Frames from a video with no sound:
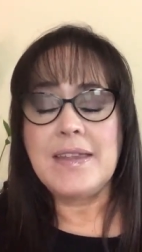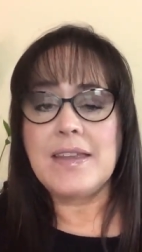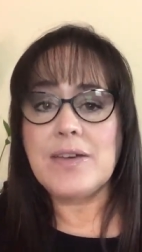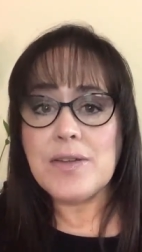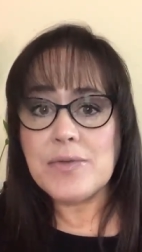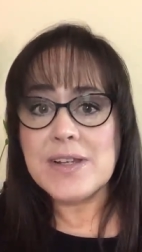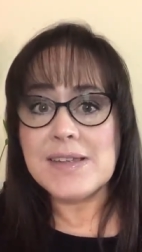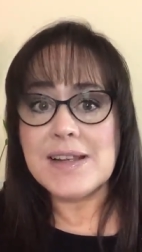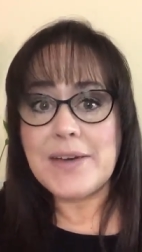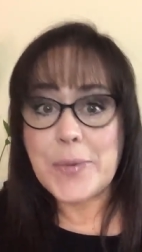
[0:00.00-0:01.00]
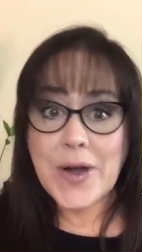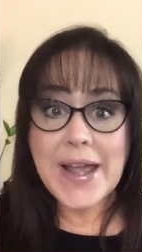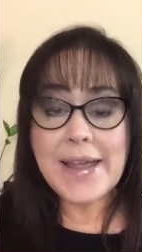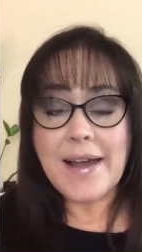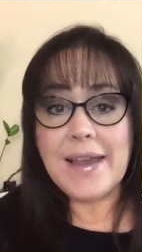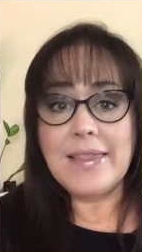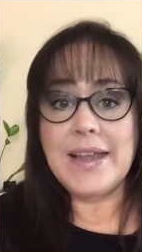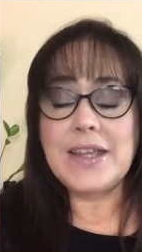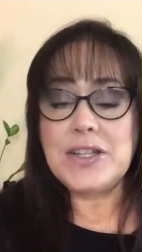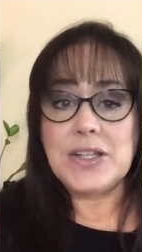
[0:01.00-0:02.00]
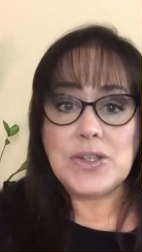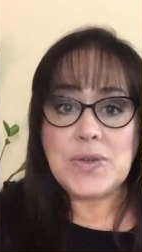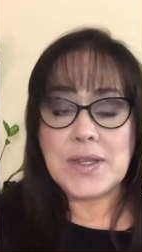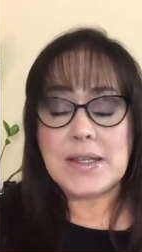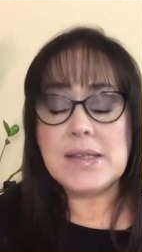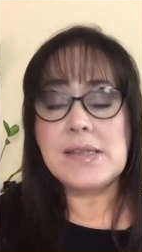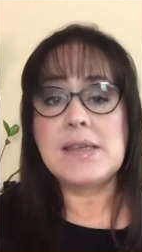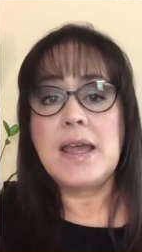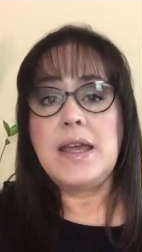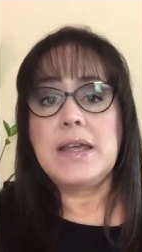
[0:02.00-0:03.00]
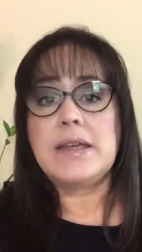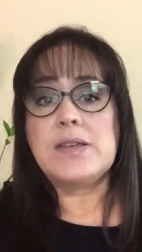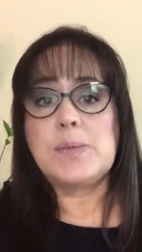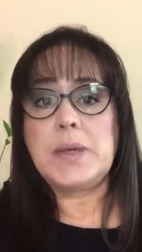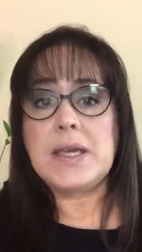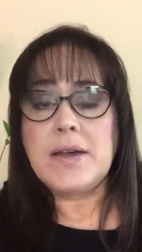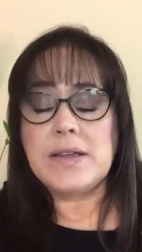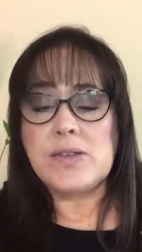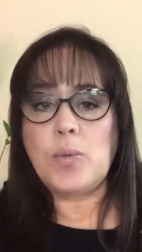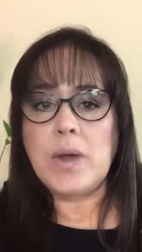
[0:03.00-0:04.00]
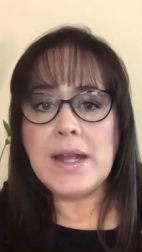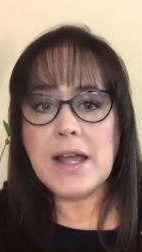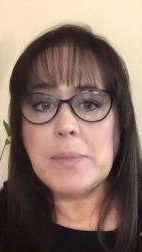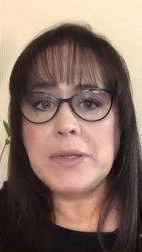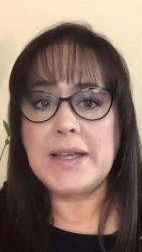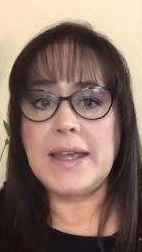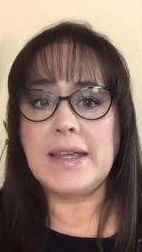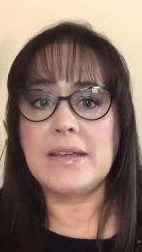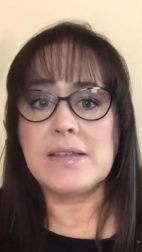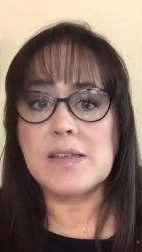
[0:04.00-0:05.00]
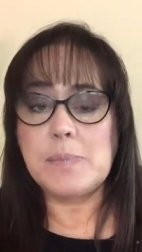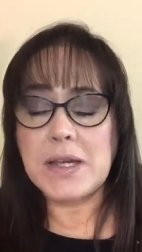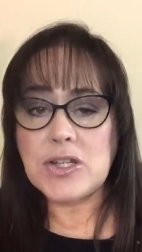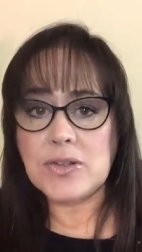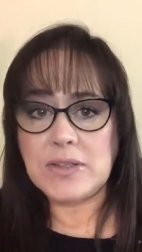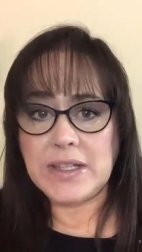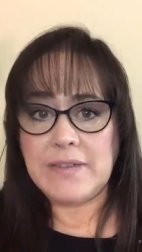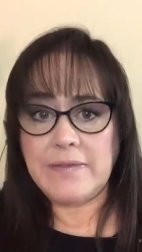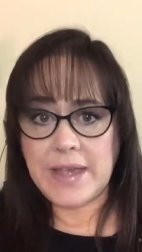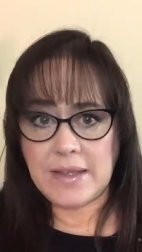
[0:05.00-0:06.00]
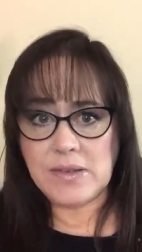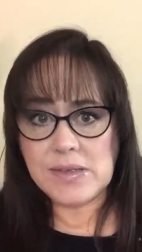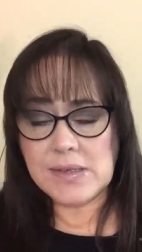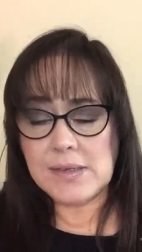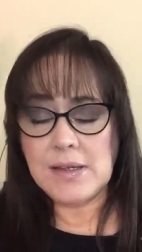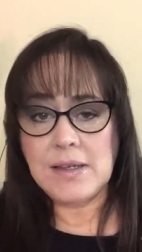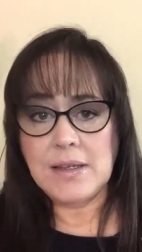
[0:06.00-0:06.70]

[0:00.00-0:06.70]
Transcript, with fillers: The other reason why I like to do this is because when I play in special events,